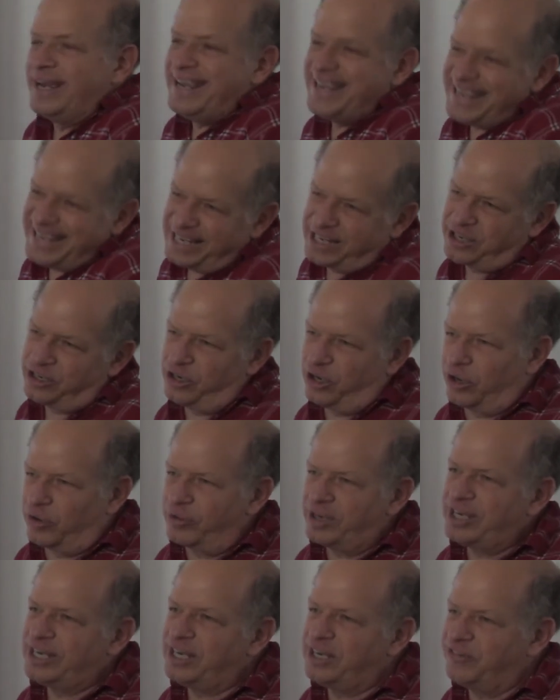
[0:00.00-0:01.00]

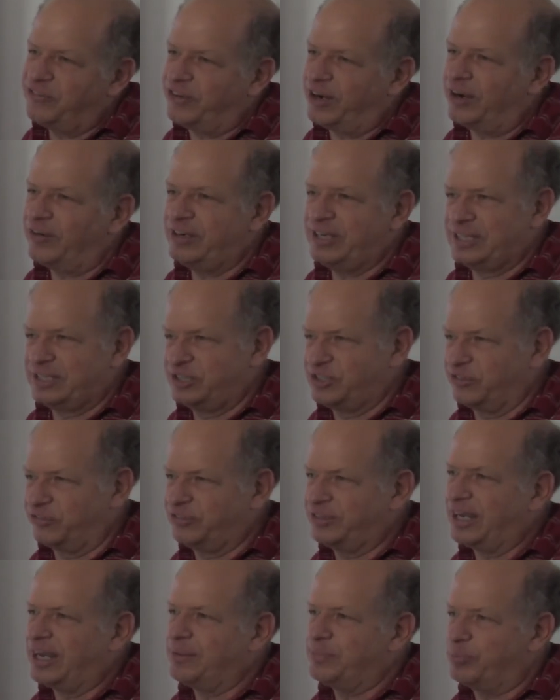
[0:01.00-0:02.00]
ignoring invariants
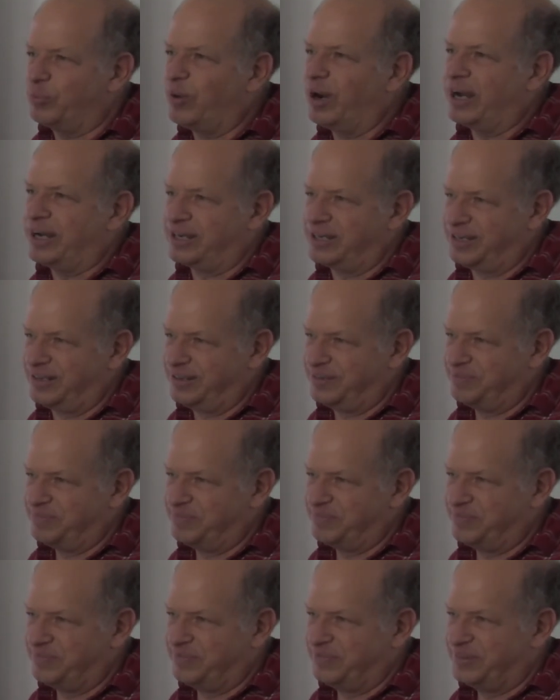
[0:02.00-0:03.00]
of type 1.
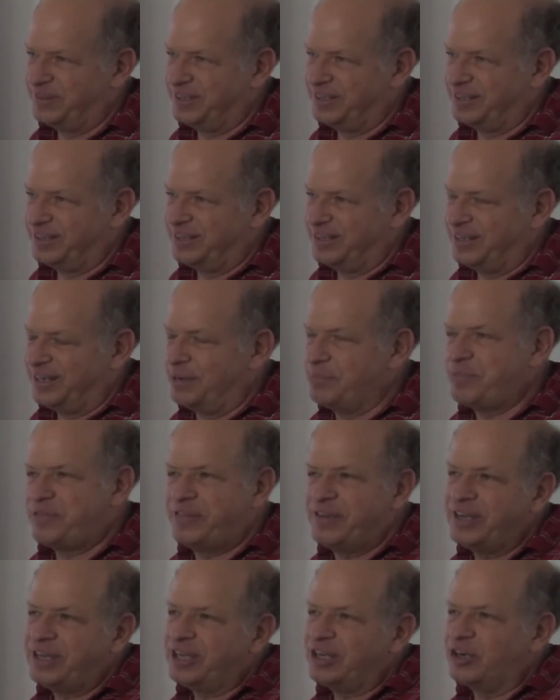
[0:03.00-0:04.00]
I'm
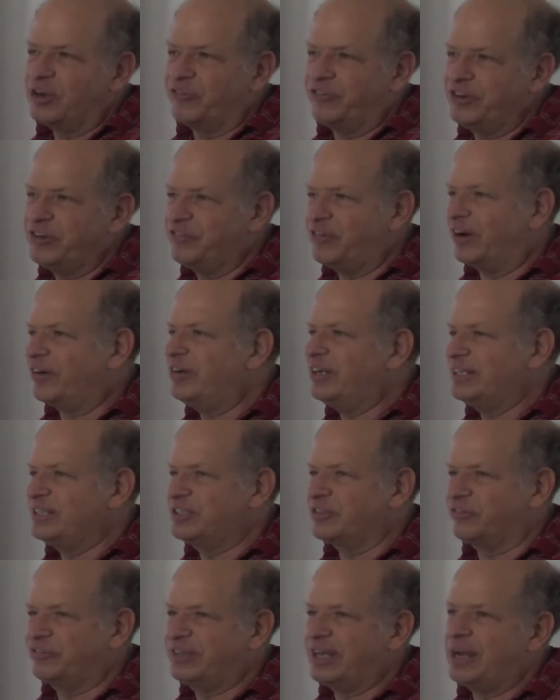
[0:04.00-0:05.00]
thinking of
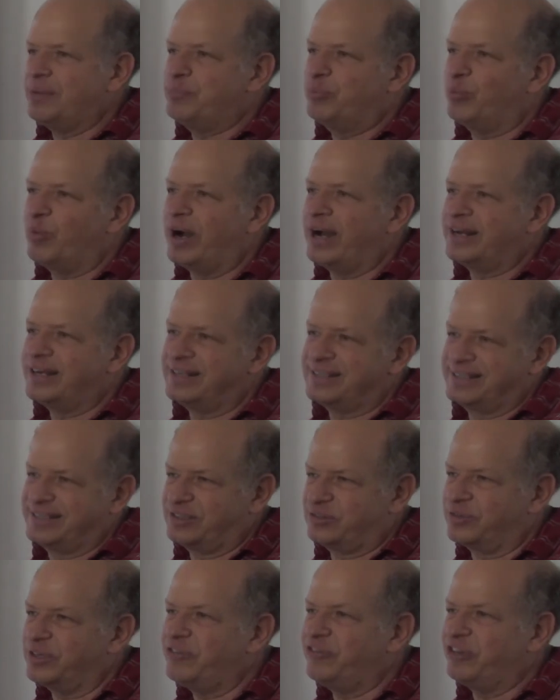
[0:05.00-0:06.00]
invariants of type 1 as
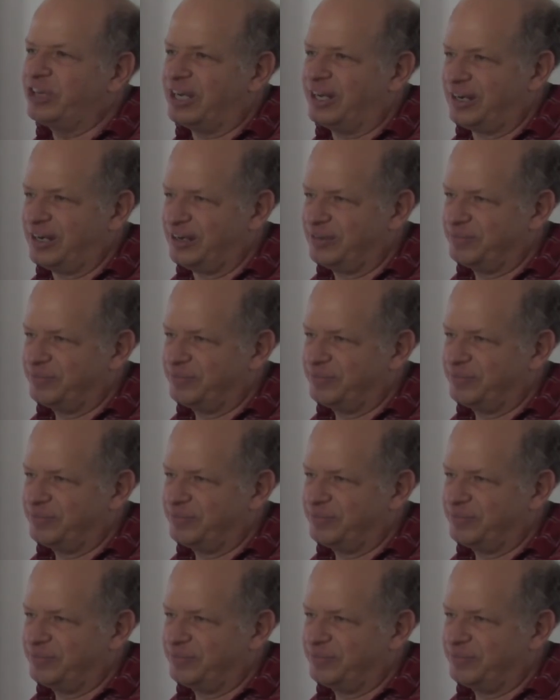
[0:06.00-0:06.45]
trivial.